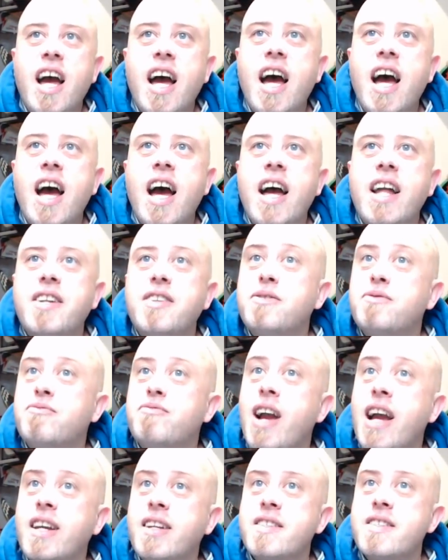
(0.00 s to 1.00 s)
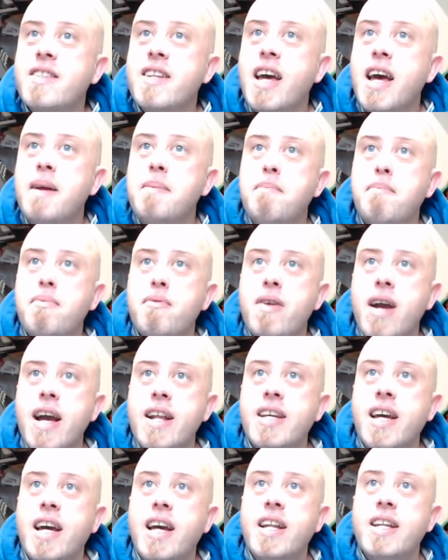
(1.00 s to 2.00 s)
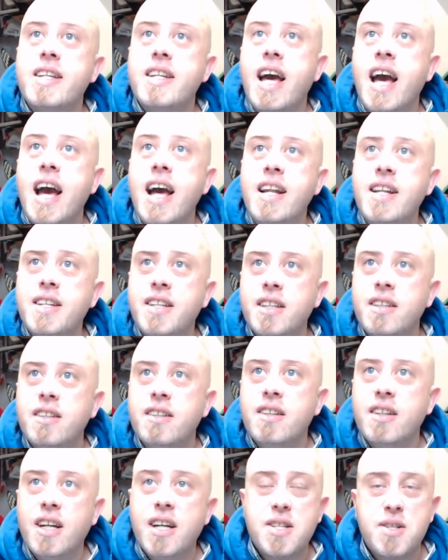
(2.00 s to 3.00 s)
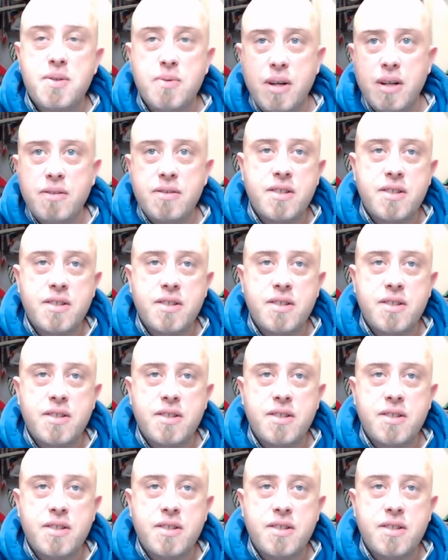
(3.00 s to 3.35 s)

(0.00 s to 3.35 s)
and Ranks, and Brad, and Andy as well.